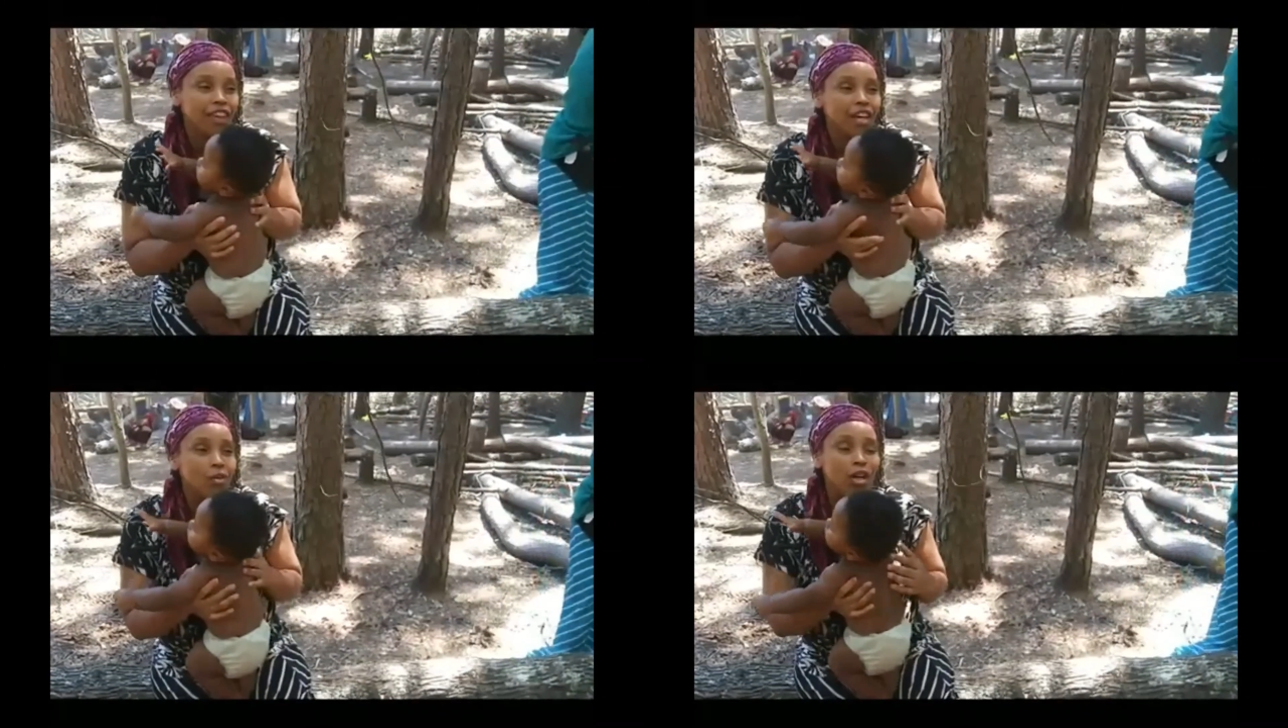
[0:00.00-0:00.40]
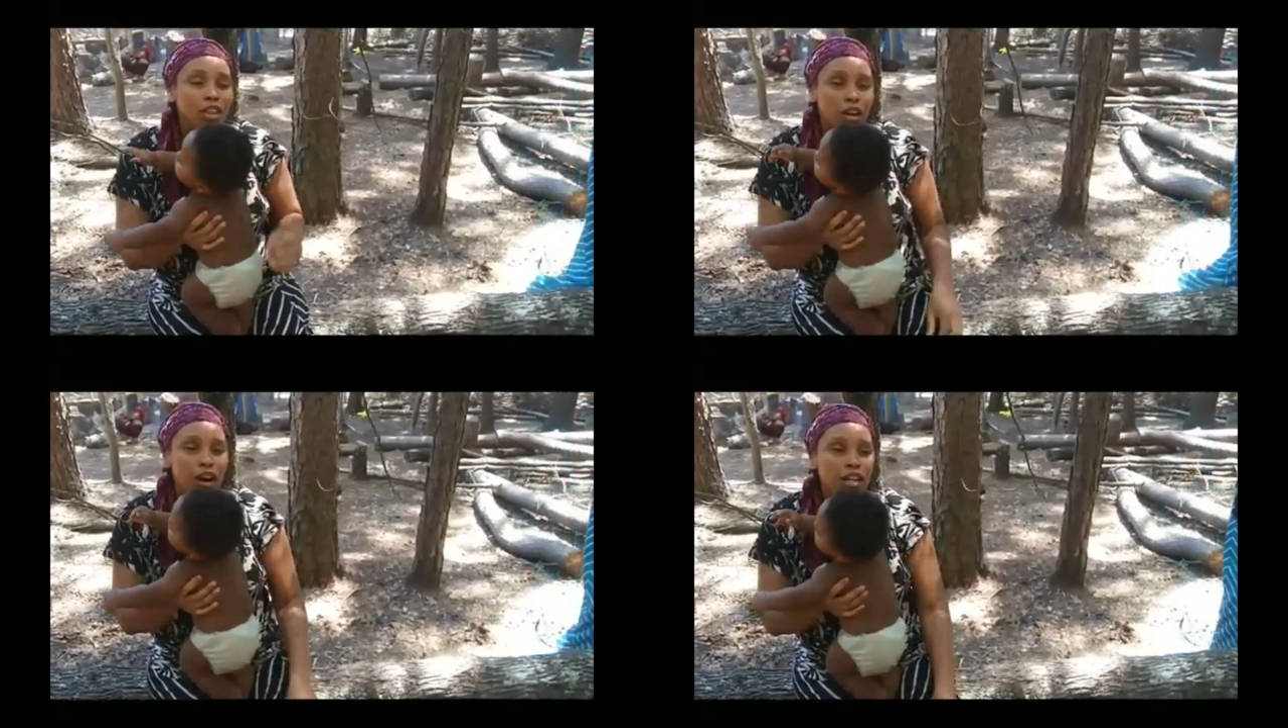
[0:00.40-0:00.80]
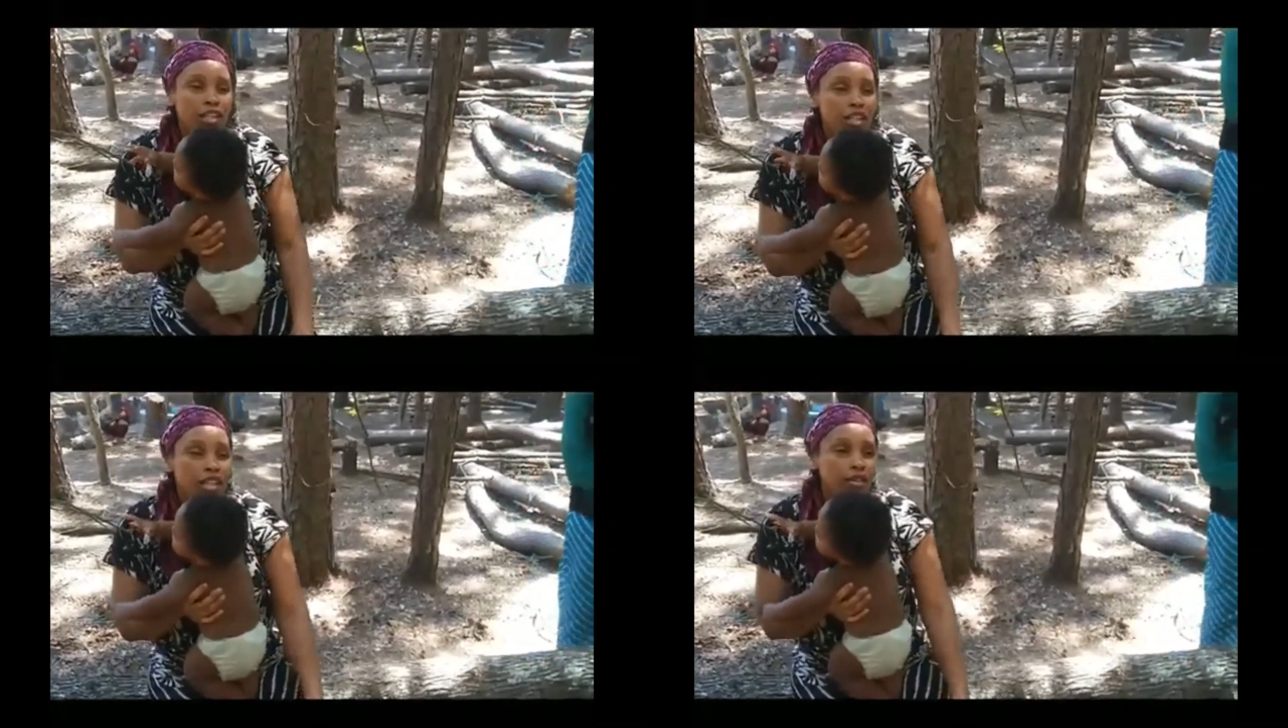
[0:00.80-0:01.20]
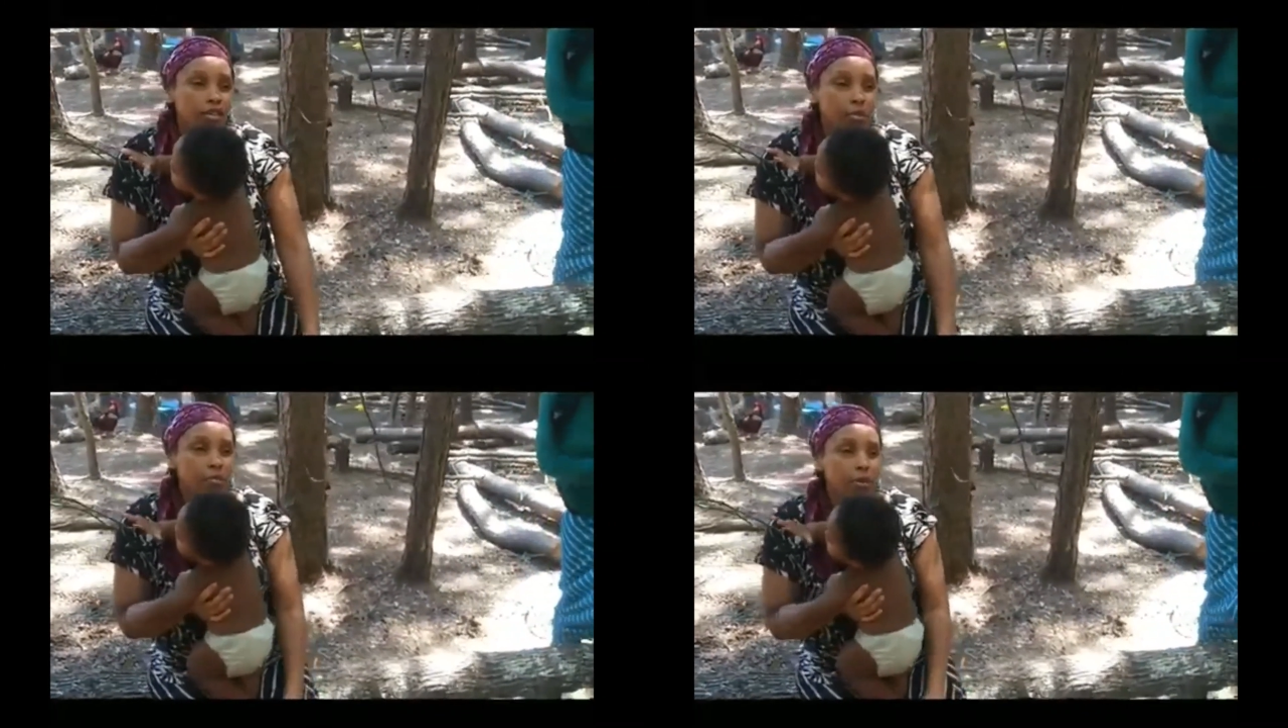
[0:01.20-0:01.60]
think one of the hardest thing
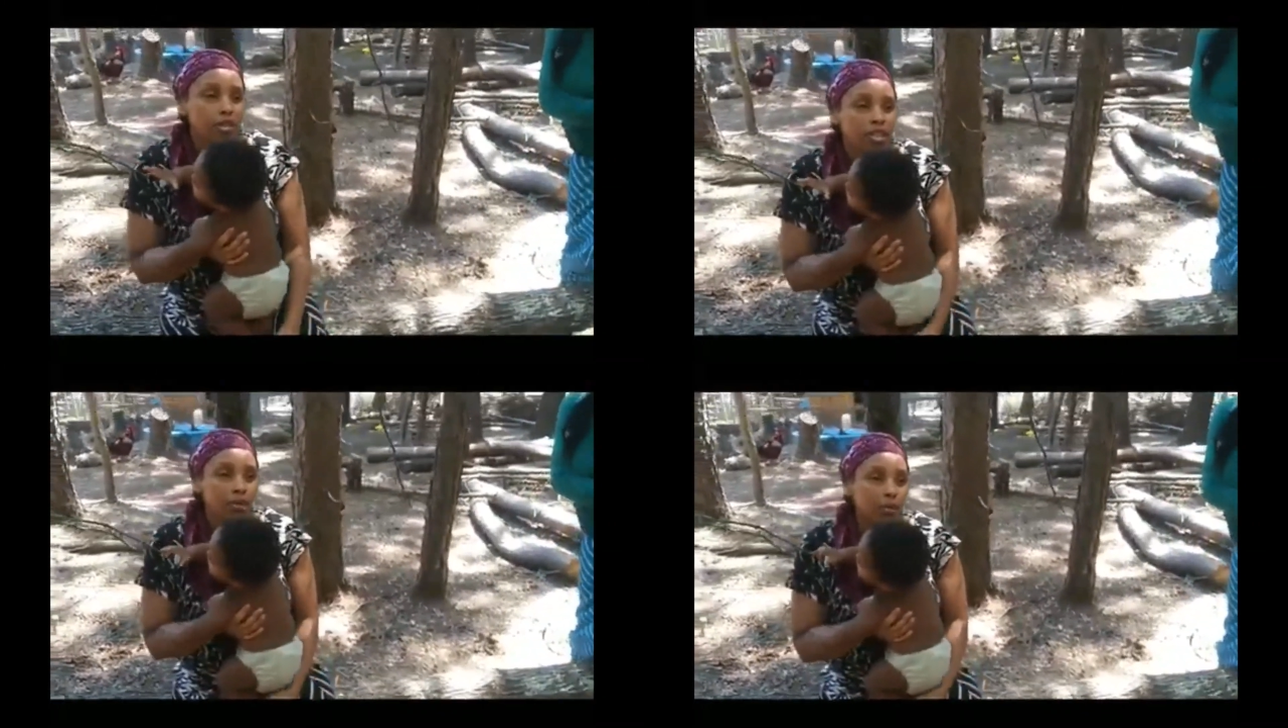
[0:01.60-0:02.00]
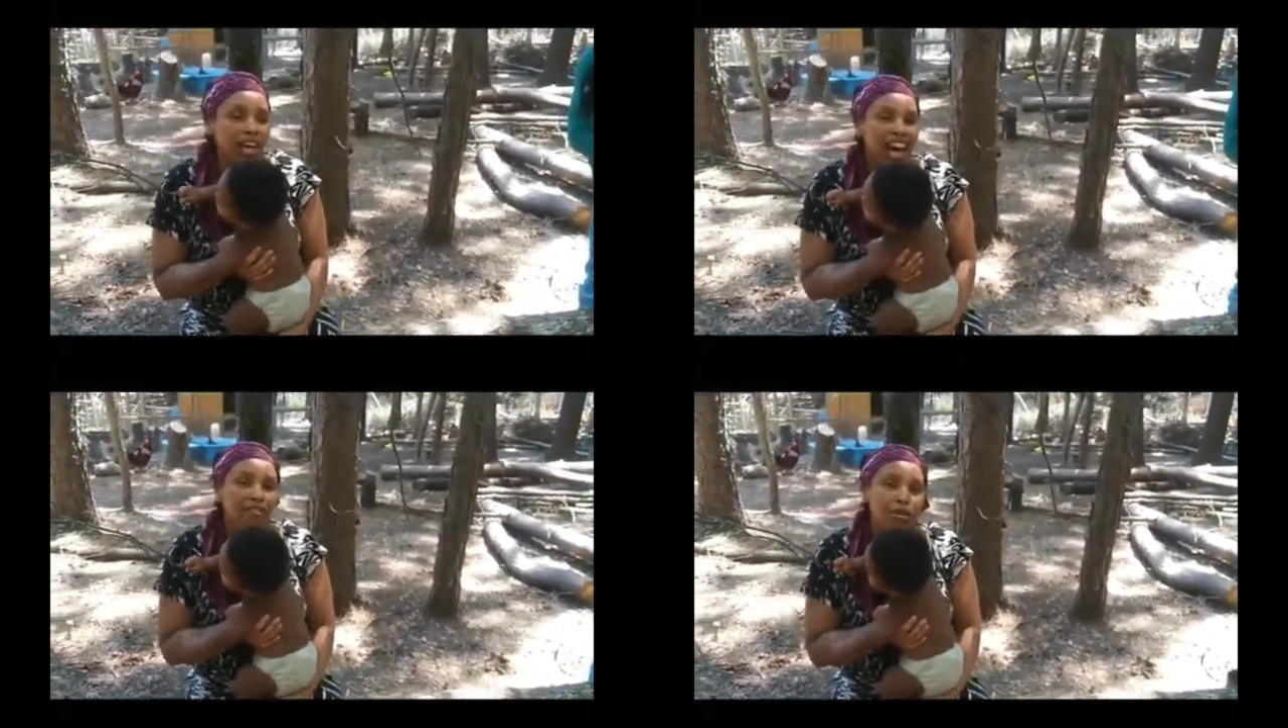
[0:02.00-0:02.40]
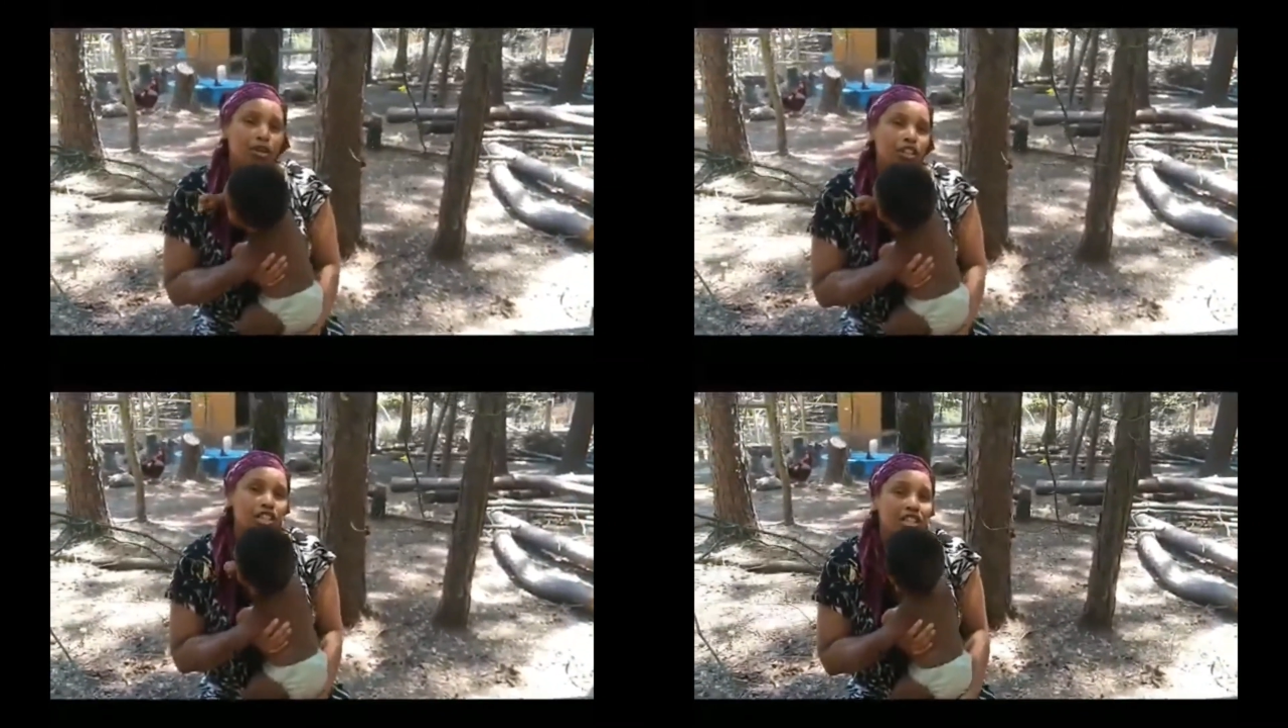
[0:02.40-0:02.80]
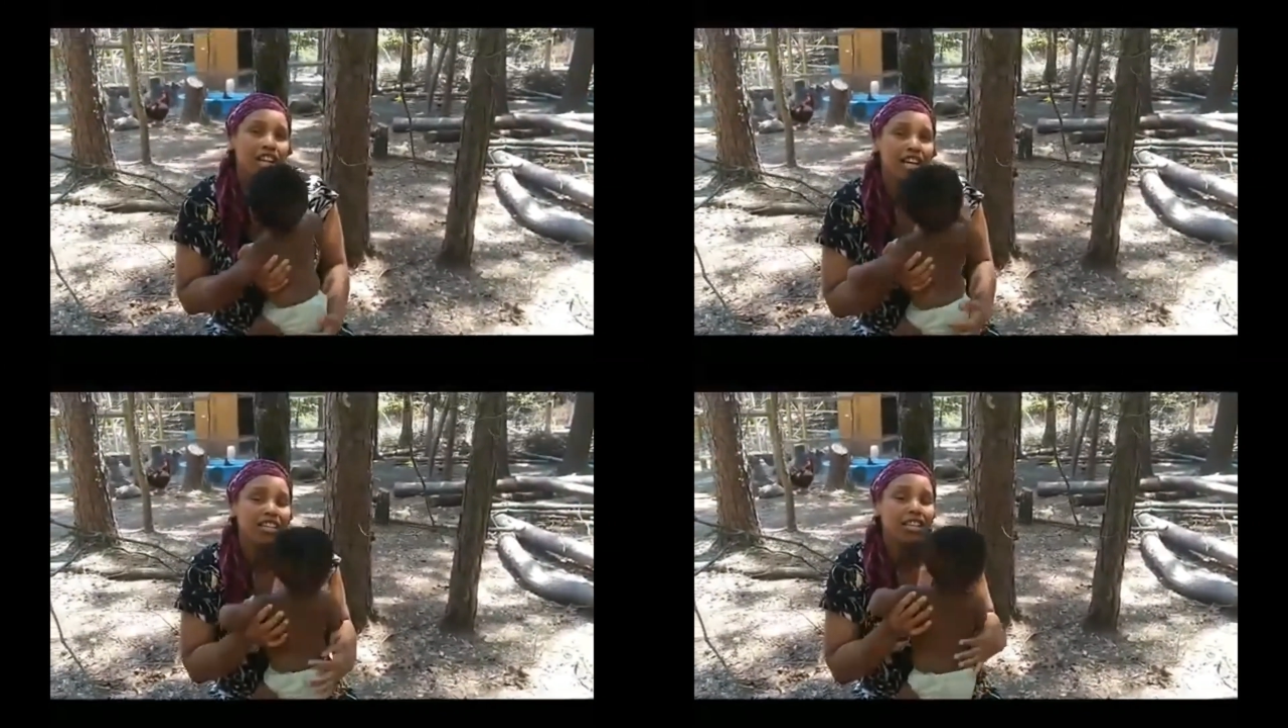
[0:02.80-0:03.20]
with people is we have been
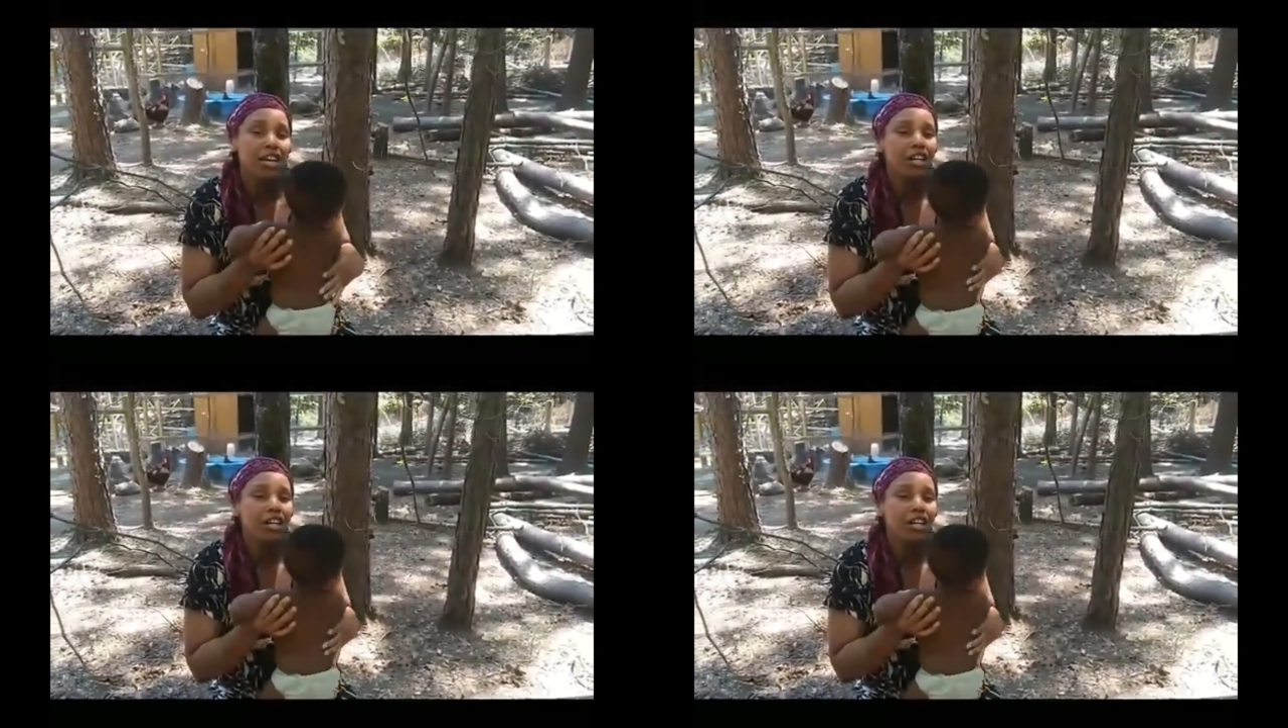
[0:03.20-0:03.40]
Christianized.